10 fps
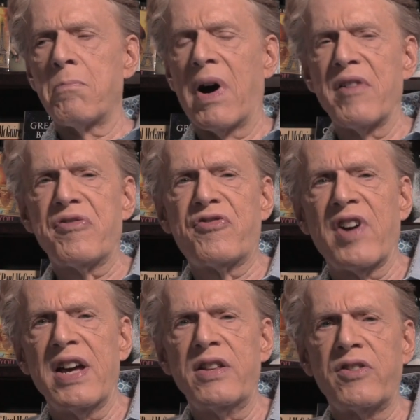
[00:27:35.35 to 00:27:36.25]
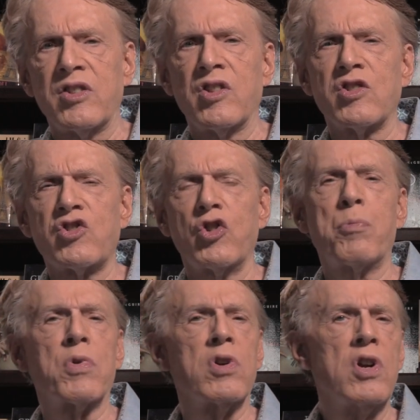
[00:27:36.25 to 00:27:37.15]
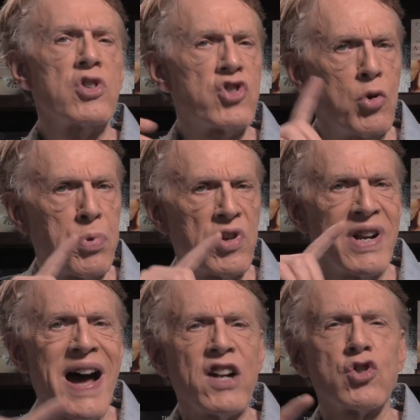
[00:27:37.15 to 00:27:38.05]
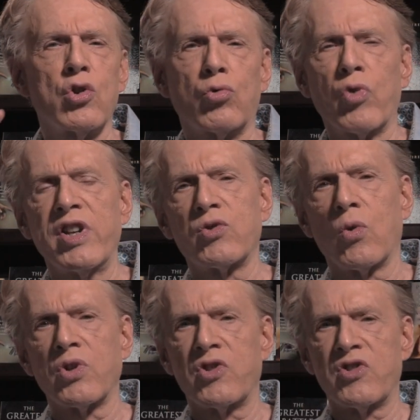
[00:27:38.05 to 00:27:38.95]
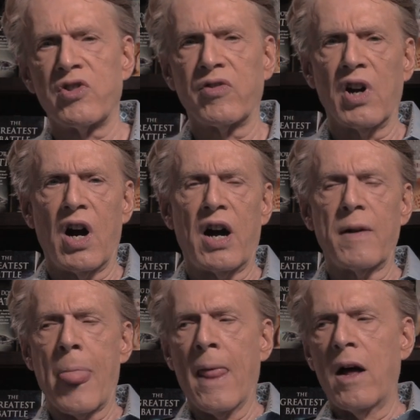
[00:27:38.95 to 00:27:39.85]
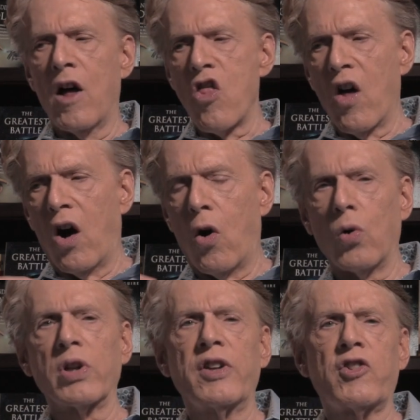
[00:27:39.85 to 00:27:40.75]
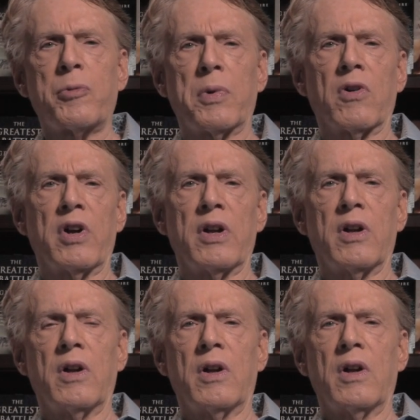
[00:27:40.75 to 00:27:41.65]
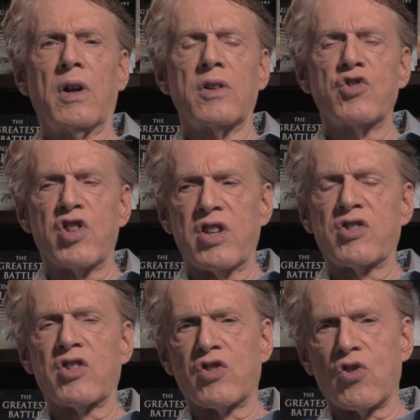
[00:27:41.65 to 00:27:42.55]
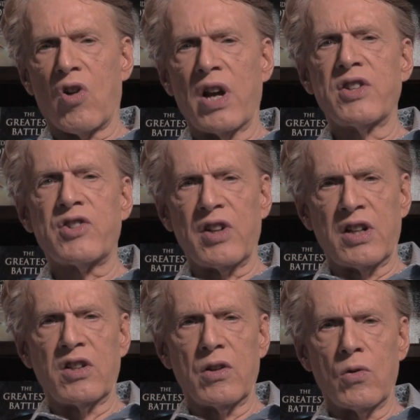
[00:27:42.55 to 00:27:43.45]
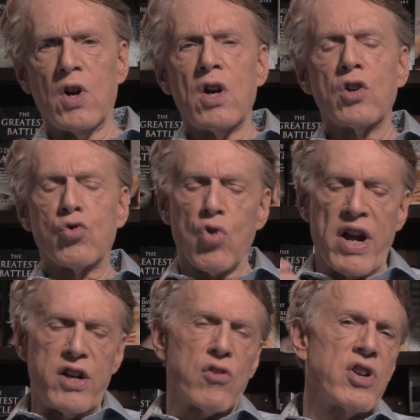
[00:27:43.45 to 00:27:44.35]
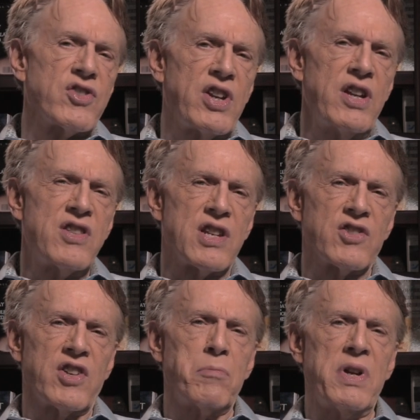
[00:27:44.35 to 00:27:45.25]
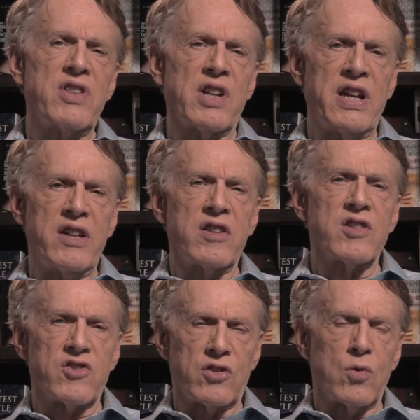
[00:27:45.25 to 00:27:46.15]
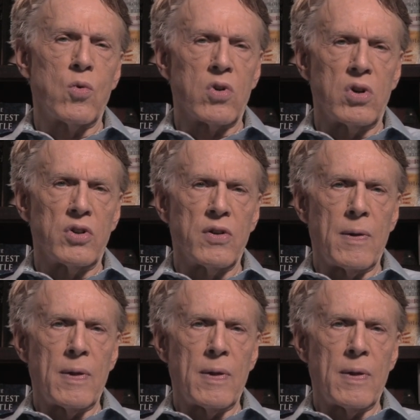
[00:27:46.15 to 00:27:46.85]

by faith in the supernatural resources of God, the Holy Spirit, Jesus Christ in you. Greater is He that is in me than he that is in the world.